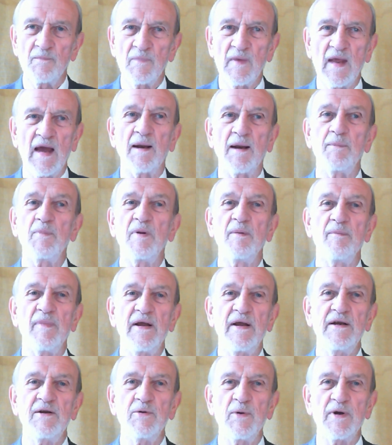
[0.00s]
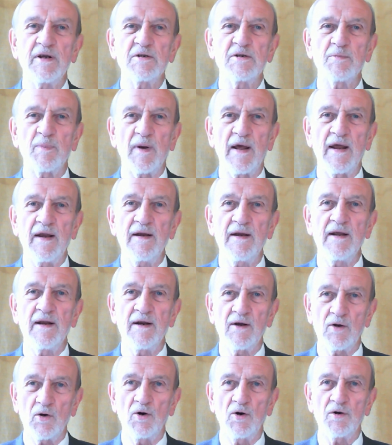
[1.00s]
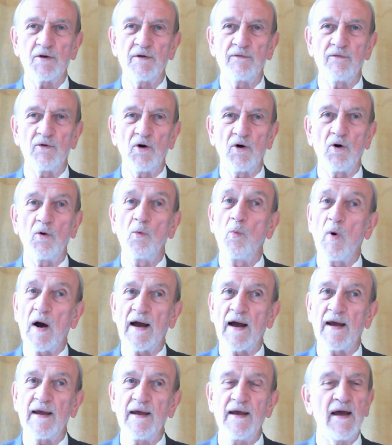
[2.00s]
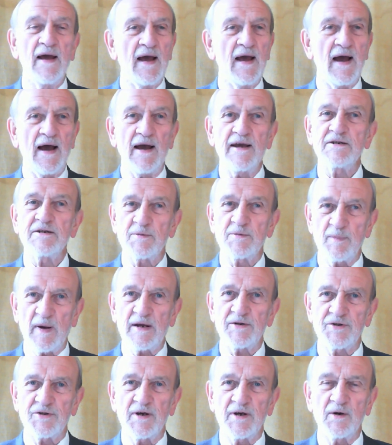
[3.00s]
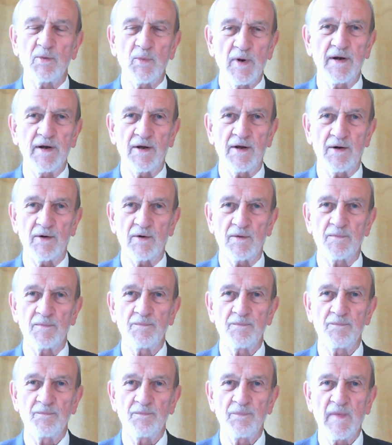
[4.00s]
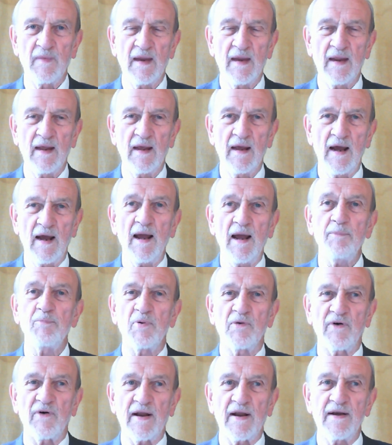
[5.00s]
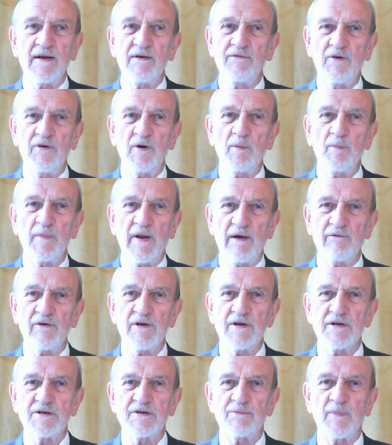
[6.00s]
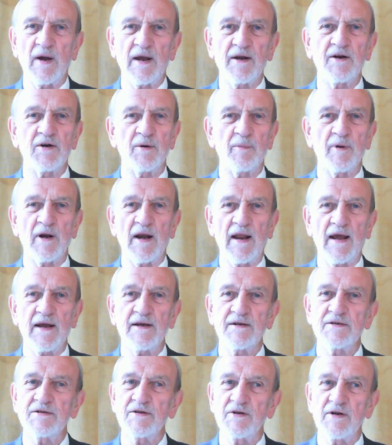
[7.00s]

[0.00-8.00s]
and be made to explain in a court of law why I smashed their window. I provided filmed evidence of my criminal acts to